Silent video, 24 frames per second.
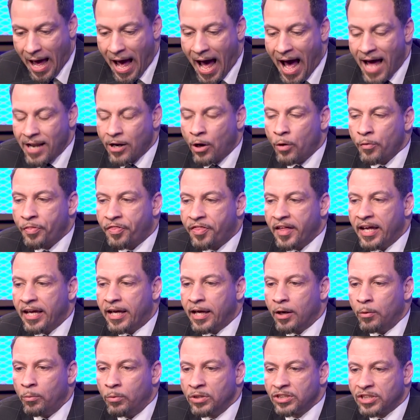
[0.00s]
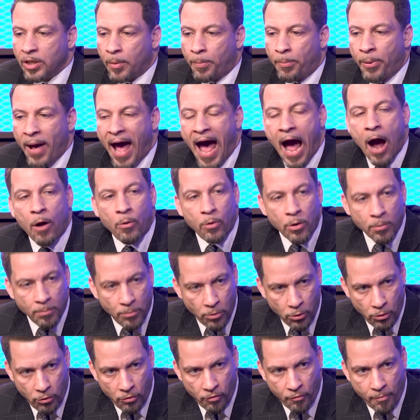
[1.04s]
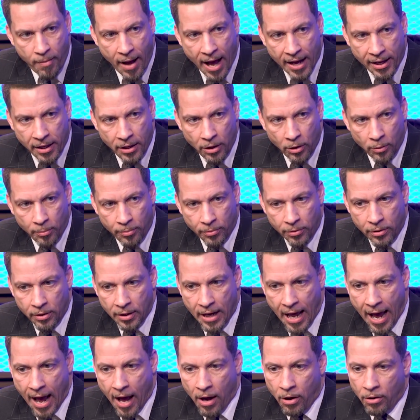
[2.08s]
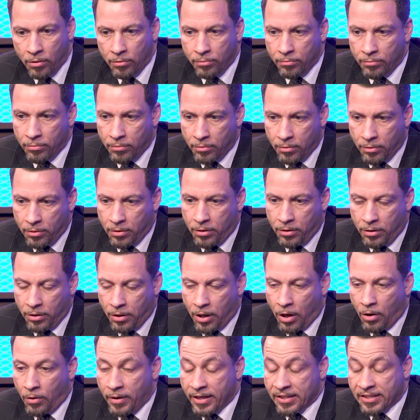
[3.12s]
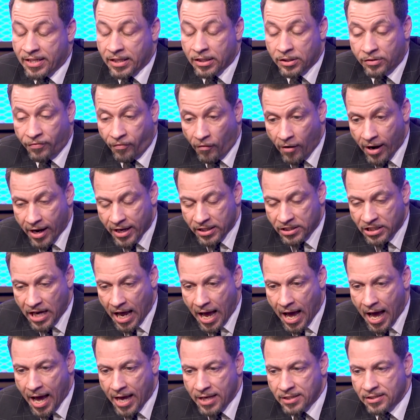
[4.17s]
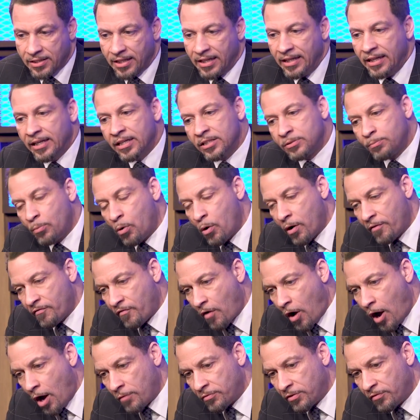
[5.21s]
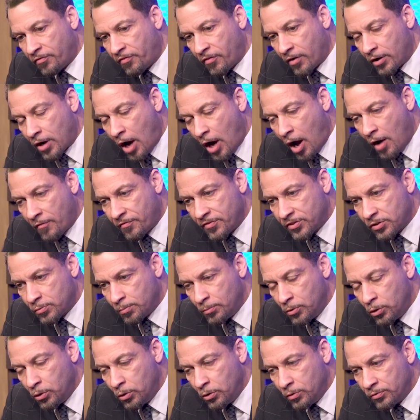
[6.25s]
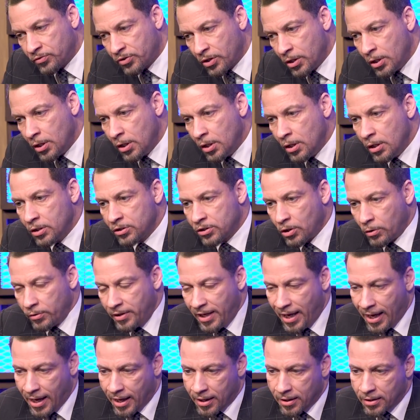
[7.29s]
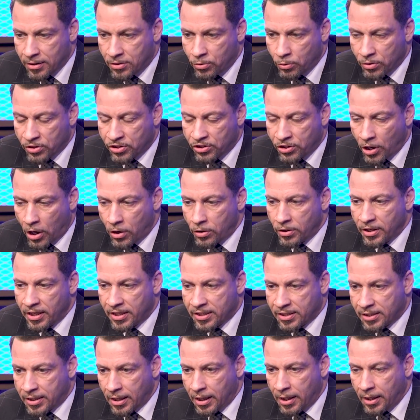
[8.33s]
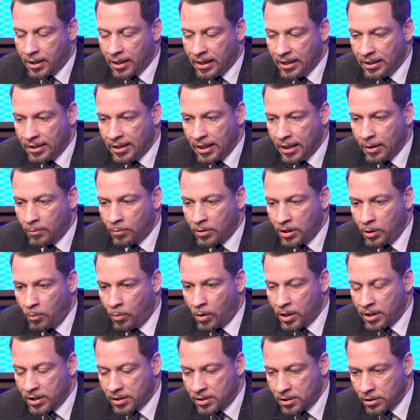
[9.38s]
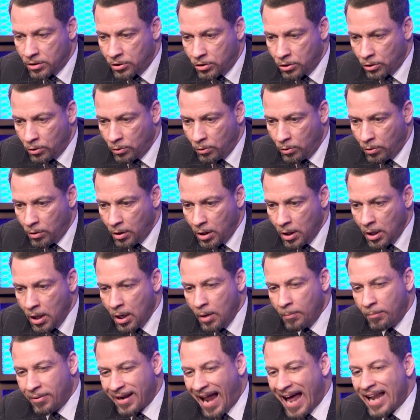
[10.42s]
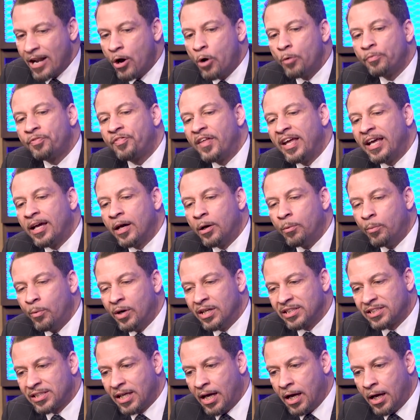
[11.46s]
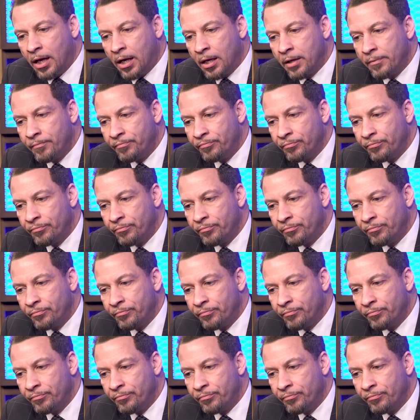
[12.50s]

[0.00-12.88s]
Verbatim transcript: I don't think LA. it was a power move by Gilbert. Now, you know, it's his franchise. He is more involved in front office moves. So, yeah, to a certain extent, he did what he wanted to do. But I don't think it was a uh,